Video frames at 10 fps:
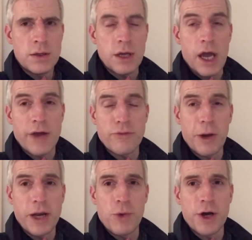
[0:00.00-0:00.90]
Hey
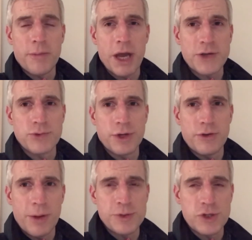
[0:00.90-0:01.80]
everybody, welcome back to
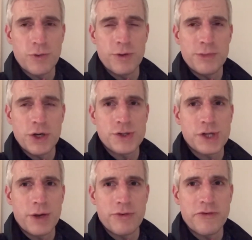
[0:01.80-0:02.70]
another episode of Woodmere
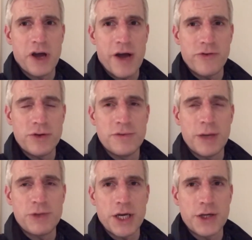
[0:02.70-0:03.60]
Estate Revival.
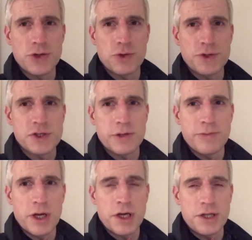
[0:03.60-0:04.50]
I'm down here doing
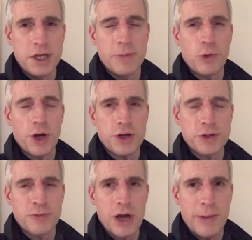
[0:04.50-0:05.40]
some cleanup work at
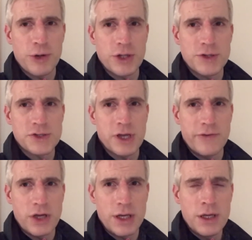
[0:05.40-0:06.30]
the property this
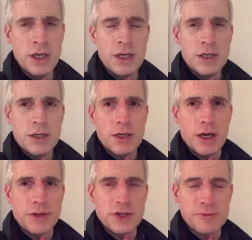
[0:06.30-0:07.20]
evening.
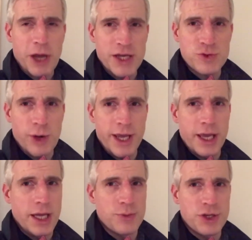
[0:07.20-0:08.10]
This past
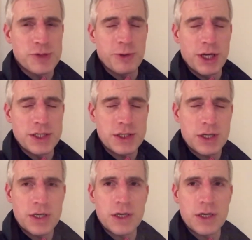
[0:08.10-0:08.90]
weekend we spent